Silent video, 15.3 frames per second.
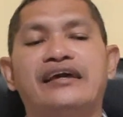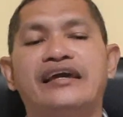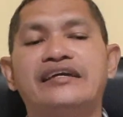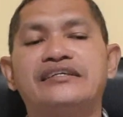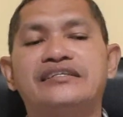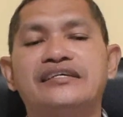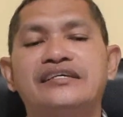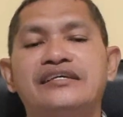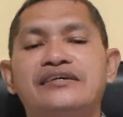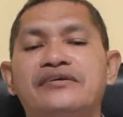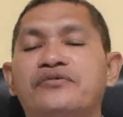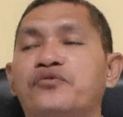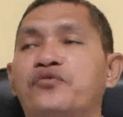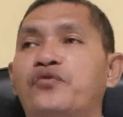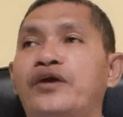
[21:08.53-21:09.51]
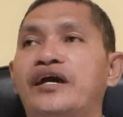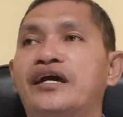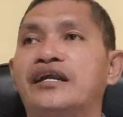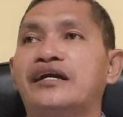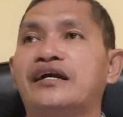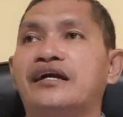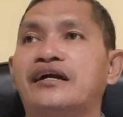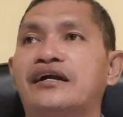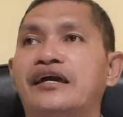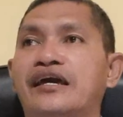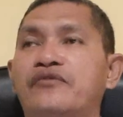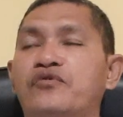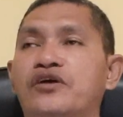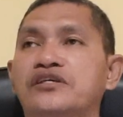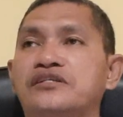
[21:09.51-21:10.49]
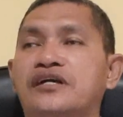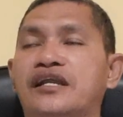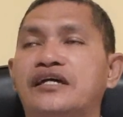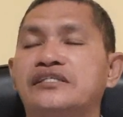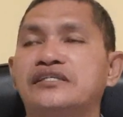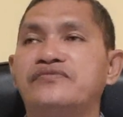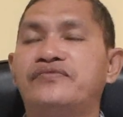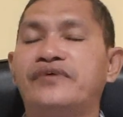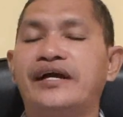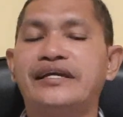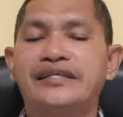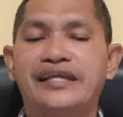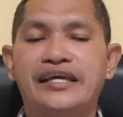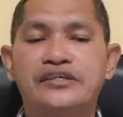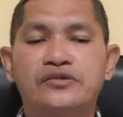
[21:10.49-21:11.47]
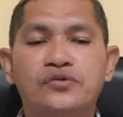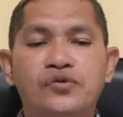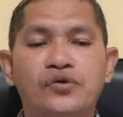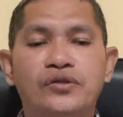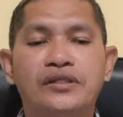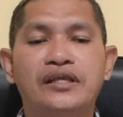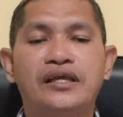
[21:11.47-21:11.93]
80 where was classified as good.